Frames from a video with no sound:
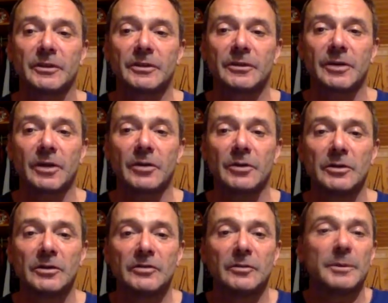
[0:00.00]
you know,
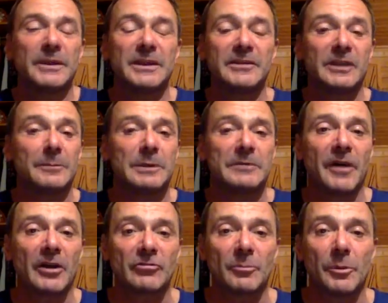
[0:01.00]
to be deeply
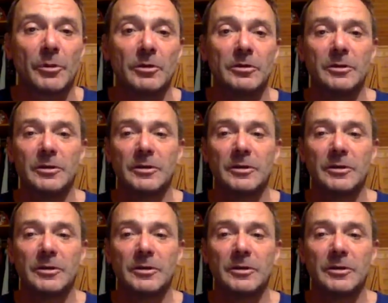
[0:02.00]
vulnerable,